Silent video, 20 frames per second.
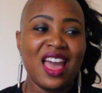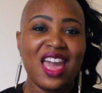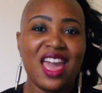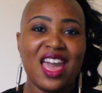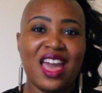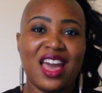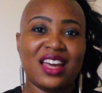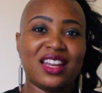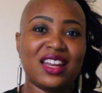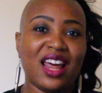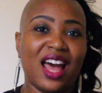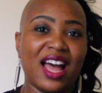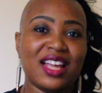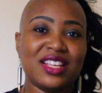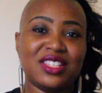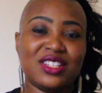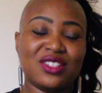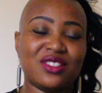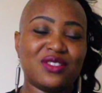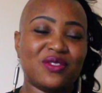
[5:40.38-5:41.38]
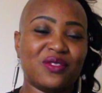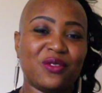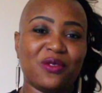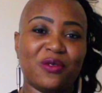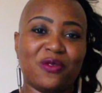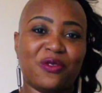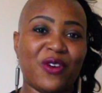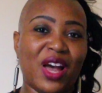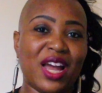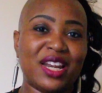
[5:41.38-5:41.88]
And I just
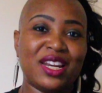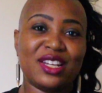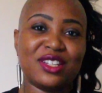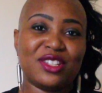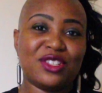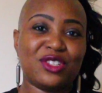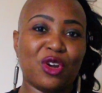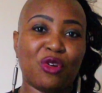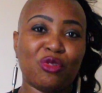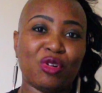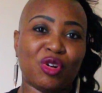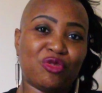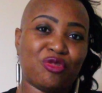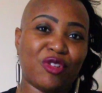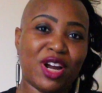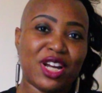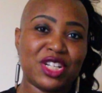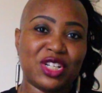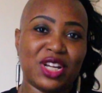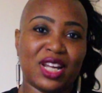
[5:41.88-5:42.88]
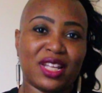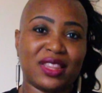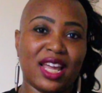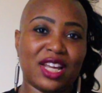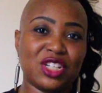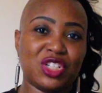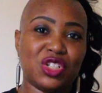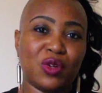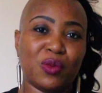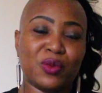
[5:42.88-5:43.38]
find it so refreshing
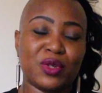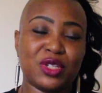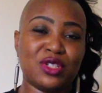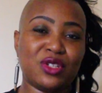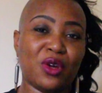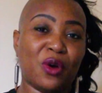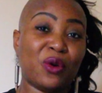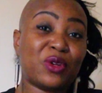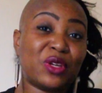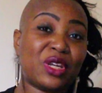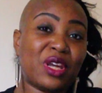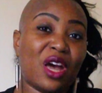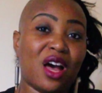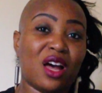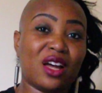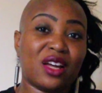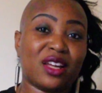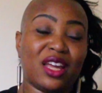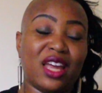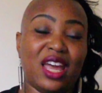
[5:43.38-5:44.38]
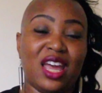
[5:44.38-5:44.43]
that she was so young